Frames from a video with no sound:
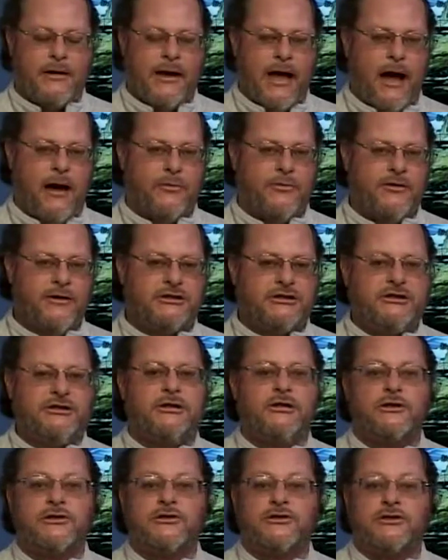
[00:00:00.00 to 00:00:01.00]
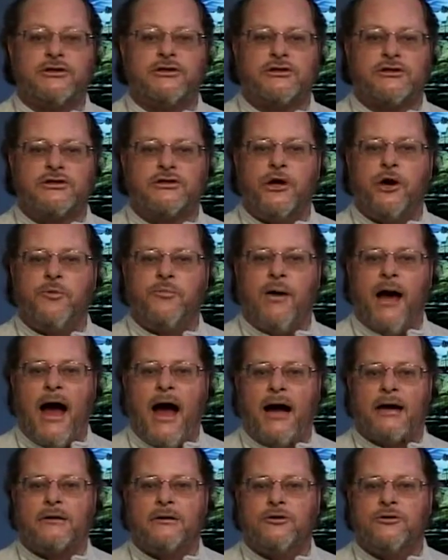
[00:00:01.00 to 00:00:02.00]
Now, this year's
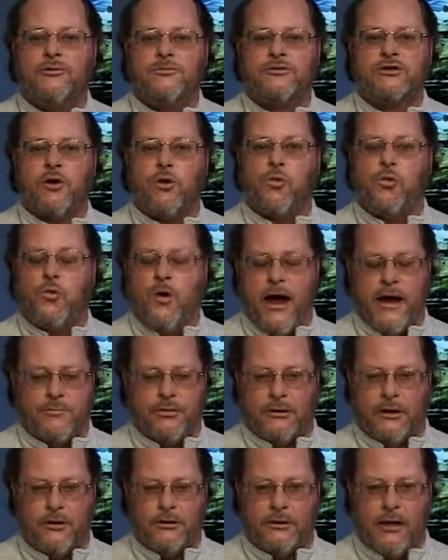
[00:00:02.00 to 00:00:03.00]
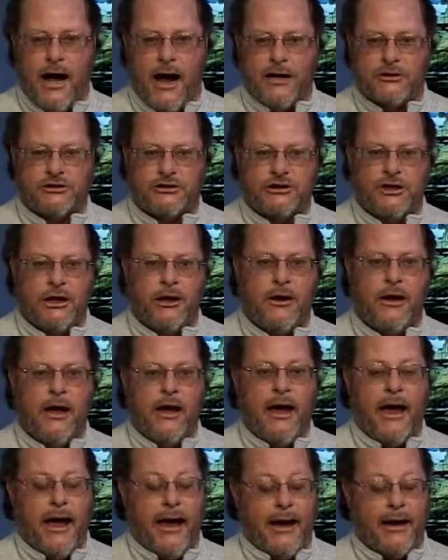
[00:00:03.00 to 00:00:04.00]
snowpack looms way below last year
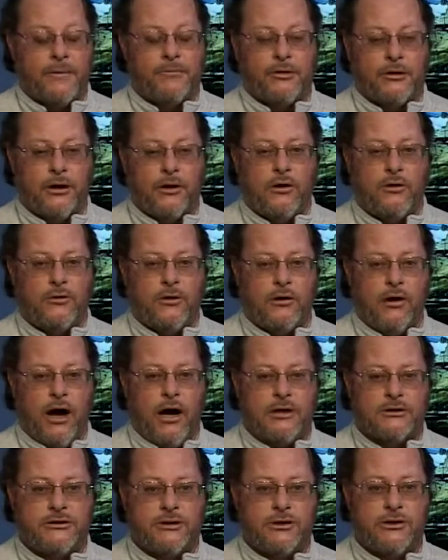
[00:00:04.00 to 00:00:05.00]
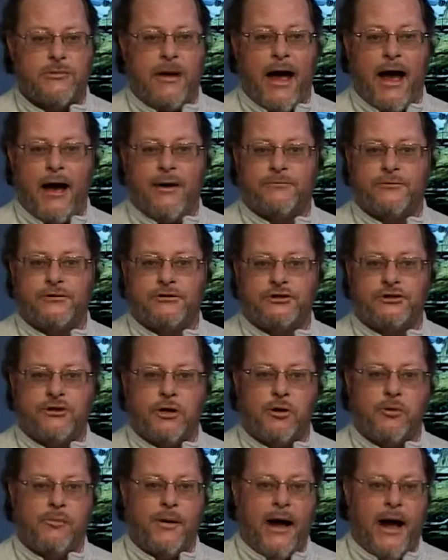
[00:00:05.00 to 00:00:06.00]
and below the long-term average
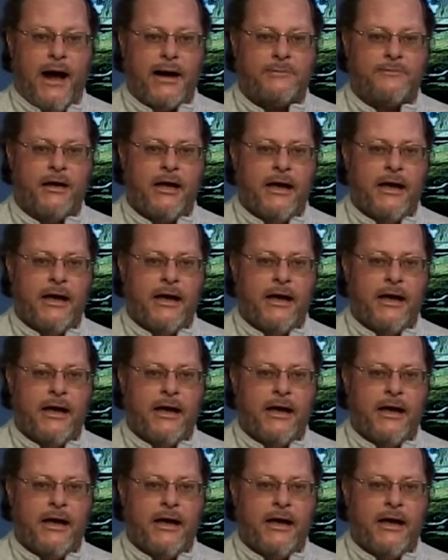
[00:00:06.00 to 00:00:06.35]
snowpack.